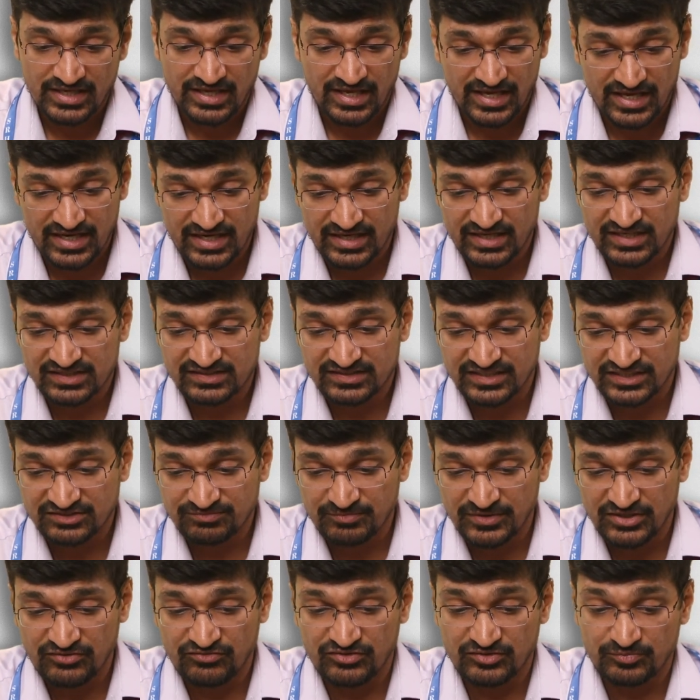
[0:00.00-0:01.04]
Hearing
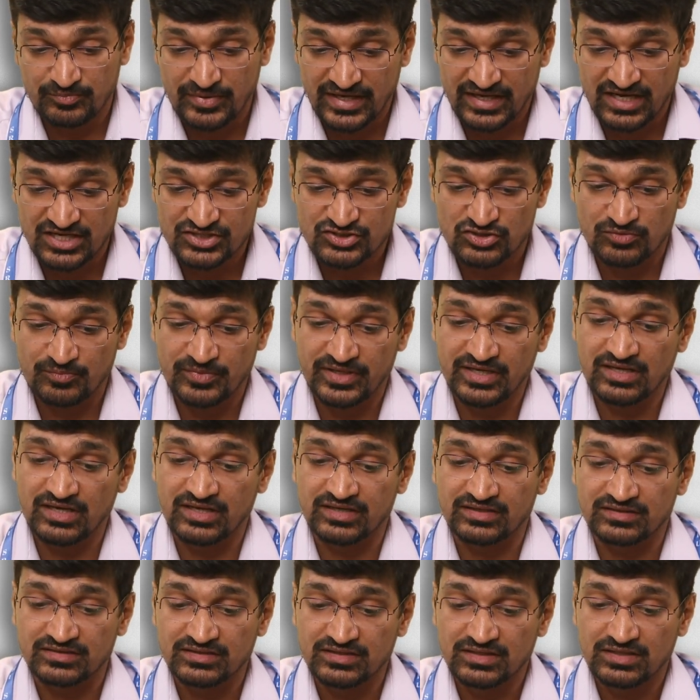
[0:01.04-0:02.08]
assessment with BERA should be
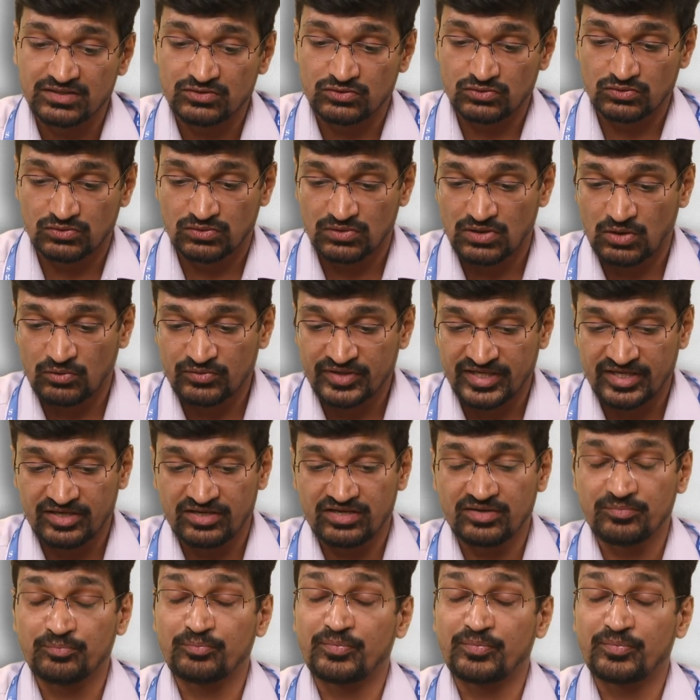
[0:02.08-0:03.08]
done to rule out hearing